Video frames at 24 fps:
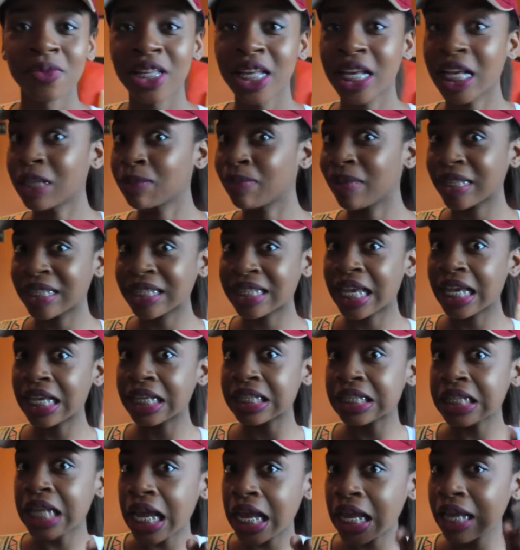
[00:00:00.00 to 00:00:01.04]
I was about to say
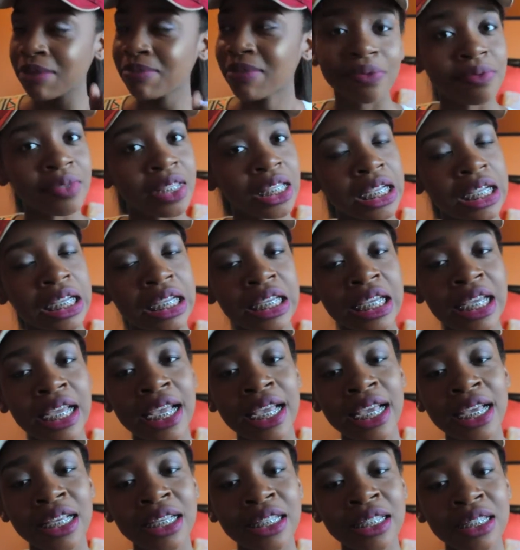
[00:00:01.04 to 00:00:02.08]
his name,
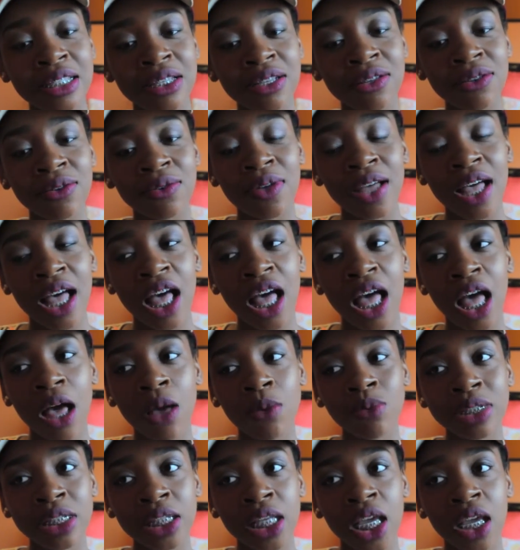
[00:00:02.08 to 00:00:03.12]
and so
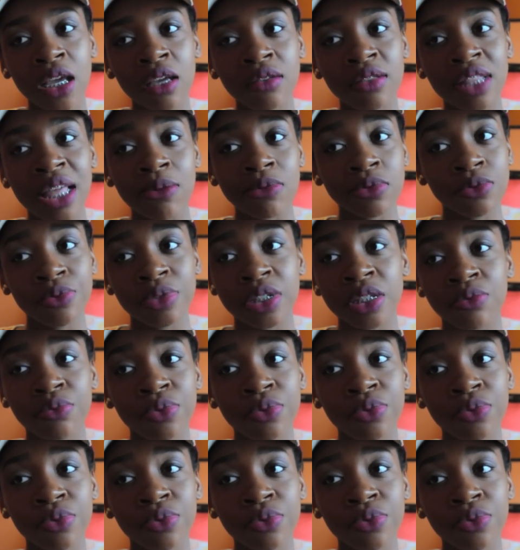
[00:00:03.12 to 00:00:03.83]
I was like, that was really